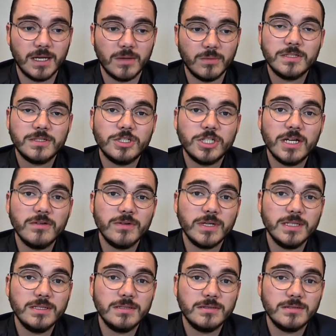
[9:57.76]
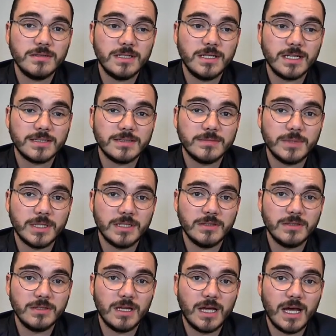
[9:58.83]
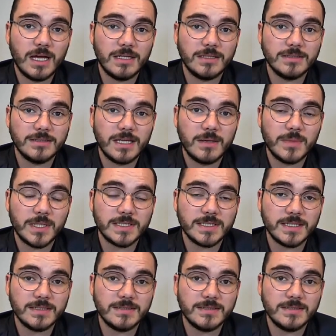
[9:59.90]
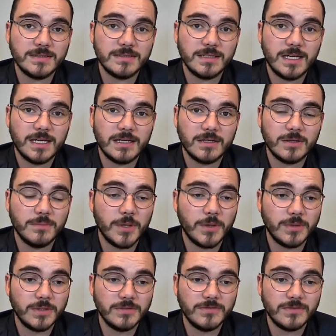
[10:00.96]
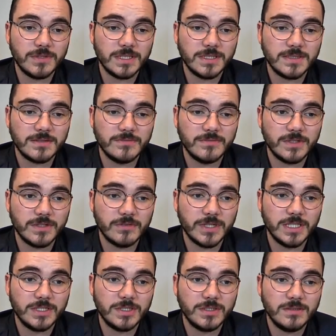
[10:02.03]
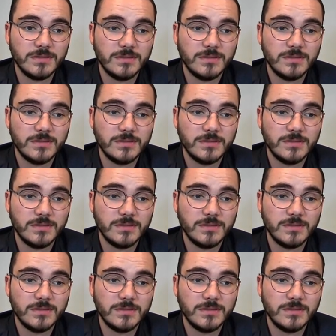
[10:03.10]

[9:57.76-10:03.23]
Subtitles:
To generate the XML and MSS component for this configuration,